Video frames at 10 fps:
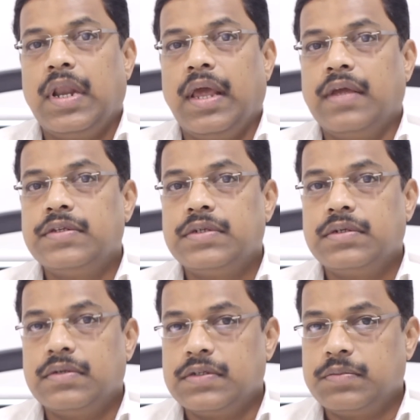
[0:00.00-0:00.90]
like injury
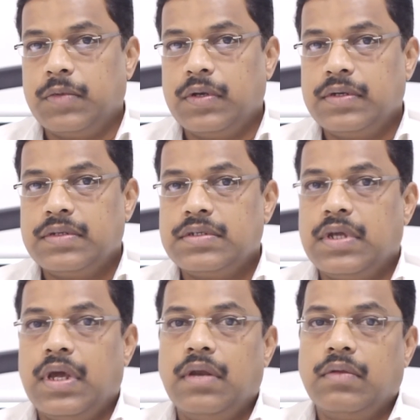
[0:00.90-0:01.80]
to the small
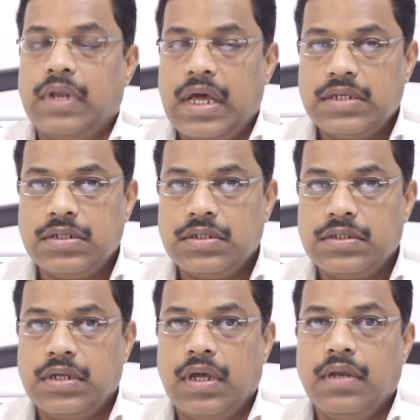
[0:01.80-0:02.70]
intestine or the large
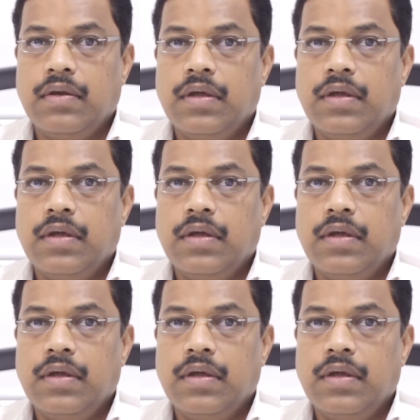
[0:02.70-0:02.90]
intestine,